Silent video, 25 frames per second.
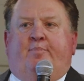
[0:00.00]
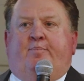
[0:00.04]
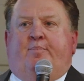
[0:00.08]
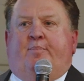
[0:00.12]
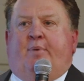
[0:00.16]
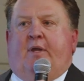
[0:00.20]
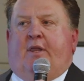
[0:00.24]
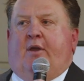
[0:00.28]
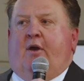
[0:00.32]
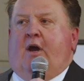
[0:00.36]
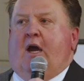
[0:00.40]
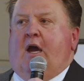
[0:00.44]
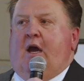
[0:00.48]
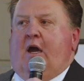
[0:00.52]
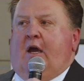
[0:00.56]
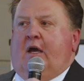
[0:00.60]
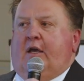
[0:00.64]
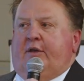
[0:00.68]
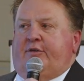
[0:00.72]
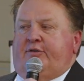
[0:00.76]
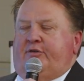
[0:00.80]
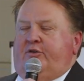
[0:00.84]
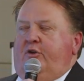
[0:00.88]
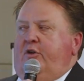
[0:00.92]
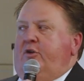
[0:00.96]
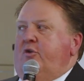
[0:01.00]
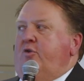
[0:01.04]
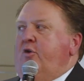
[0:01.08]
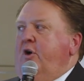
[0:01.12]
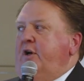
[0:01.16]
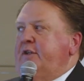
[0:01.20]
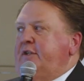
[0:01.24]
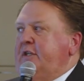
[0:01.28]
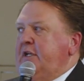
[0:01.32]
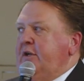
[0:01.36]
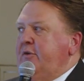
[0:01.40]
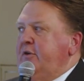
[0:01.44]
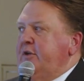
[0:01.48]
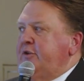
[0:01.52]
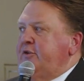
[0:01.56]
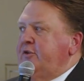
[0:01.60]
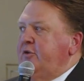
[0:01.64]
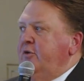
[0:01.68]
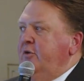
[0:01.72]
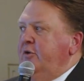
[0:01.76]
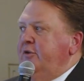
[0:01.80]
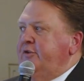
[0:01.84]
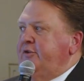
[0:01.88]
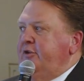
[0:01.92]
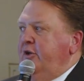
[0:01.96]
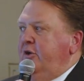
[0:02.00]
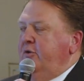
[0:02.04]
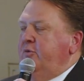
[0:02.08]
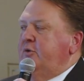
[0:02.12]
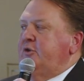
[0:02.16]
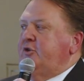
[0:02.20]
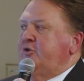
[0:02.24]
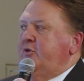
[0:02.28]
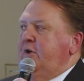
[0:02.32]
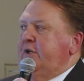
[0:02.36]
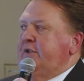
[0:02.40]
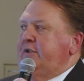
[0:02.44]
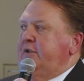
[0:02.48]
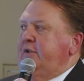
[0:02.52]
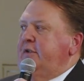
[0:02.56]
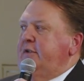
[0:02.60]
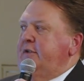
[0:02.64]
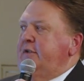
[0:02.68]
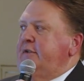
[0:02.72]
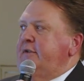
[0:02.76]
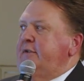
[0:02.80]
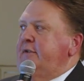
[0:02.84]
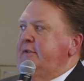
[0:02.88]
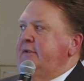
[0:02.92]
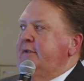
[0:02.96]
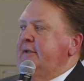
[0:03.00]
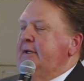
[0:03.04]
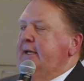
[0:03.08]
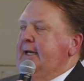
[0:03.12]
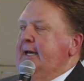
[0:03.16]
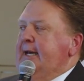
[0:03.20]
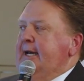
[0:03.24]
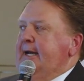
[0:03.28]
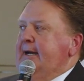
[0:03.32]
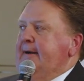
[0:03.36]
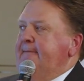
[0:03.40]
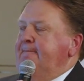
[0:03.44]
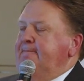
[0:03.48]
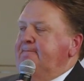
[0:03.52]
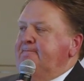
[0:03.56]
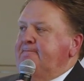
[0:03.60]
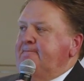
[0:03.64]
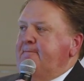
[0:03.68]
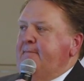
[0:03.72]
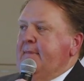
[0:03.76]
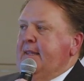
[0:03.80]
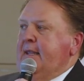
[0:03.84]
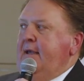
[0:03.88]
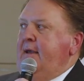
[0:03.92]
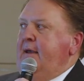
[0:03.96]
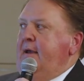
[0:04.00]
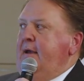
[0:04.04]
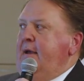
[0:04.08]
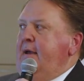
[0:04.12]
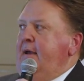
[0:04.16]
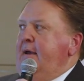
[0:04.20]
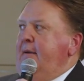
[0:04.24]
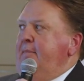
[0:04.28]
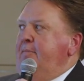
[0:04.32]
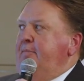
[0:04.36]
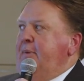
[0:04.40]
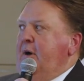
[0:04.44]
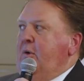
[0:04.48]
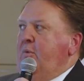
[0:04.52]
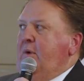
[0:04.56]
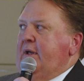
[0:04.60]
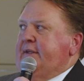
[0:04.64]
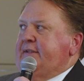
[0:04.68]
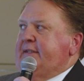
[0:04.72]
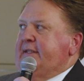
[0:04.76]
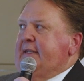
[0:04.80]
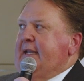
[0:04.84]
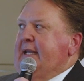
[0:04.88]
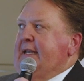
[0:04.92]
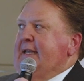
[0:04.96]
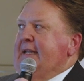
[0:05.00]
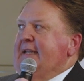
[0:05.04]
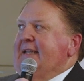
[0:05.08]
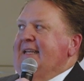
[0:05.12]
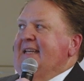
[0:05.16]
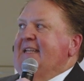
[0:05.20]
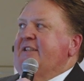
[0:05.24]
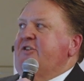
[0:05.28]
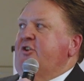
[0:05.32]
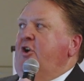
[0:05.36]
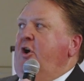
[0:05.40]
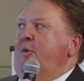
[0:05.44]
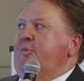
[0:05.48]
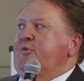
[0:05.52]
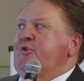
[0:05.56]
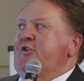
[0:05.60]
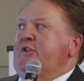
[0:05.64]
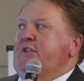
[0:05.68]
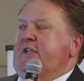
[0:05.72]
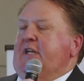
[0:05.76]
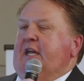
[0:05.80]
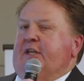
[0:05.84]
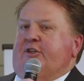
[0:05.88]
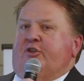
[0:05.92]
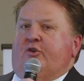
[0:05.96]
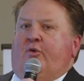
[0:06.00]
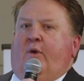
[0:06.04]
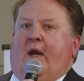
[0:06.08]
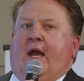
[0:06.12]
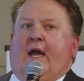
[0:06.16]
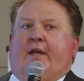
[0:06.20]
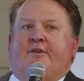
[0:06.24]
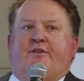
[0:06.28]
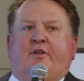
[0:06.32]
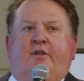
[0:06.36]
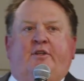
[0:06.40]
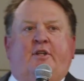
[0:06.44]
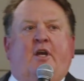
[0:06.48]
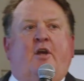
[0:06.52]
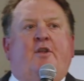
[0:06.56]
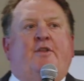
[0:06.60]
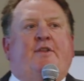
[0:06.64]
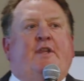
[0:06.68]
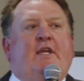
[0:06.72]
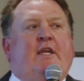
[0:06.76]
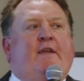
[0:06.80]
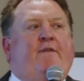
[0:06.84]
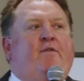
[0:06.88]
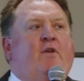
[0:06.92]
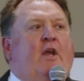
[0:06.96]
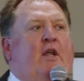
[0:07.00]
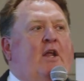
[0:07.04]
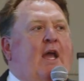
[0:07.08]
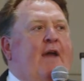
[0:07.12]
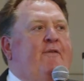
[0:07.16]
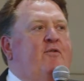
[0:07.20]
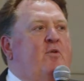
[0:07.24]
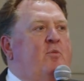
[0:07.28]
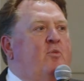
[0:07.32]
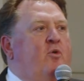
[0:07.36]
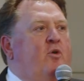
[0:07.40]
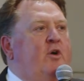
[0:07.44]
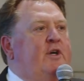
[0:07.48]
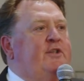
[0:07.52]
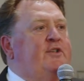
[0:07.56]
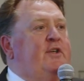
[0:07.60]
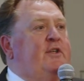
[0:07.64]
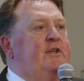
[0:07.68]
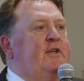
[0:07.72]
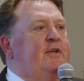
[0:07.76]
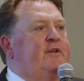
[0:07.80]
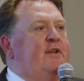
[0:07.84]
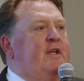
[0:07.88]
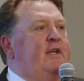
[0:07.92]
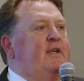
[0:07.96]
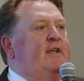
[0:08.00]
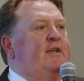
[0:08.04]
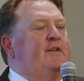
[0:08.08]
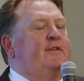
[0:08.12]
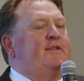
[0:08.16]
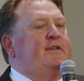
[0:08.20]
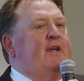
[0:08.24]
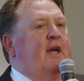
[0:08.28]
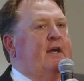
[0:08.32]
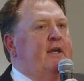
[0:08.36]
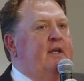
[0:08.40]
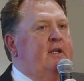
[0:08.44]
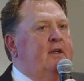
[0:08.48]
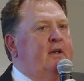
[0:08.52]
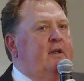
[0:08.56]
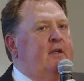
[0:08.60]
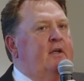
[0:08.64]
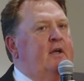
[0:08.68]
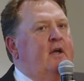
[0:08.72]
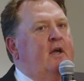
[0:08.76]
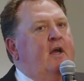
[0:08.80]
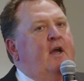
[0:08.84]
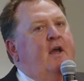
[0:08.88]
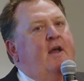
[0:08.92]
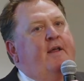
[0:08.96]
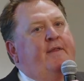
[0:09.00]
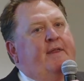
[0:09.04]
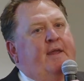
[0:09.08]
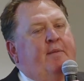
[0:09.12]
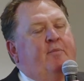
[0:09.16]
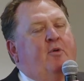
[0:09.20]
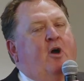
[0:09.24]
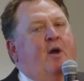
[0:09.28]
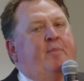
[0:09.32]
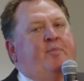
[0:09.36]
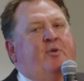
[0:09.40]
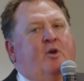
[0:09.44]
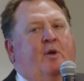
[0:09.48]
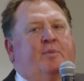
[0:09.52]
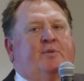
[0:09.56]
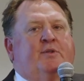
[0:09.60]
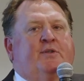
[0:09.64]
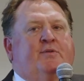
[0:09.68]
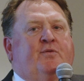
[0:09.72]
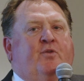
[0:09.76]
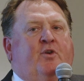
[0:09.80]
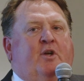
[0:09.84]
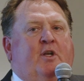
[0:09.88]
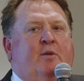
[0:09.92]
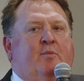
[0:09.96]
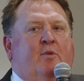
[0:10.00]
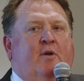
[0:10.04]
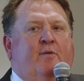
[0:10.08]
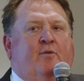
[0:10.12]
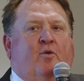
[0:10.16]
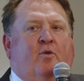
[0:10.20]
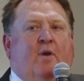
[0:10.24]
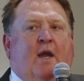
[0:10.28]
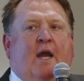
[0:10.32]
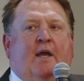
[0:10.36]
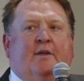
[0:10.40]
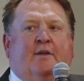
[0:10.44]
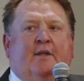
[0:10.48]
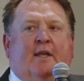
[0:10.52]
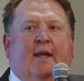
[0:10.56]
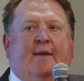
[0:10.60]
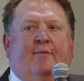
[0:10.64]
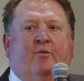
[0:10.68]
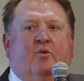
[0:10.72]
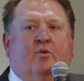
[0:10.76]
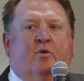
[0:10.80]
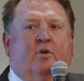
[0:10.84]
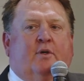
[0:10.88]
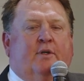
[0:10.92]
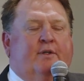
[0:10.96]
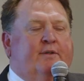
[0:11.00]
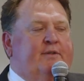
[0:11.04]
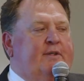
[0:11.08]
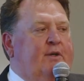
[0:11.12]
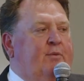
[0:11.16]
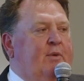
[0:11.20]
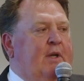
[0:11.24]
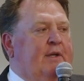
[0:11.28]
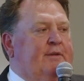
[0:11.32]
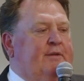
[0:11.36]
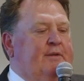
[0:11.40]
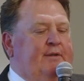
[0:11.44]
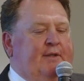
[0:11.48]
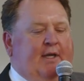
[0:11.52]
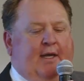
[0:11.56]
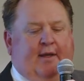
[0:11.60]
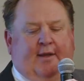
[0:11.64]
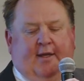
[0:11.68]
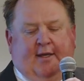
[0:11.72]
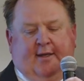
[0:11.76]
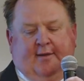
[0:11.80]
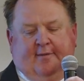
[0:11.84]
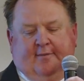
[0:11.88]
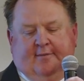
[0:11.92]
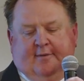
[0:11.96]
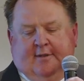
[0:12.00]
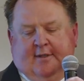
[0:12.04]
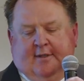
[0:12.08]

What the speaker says: But there are certain criteria to it and certain restrictions. But once again, it is an option to get you out. So don't think if you have a mortgage and you think you're stuck in it, there might be options for you to move around and have a look and see what else is out there.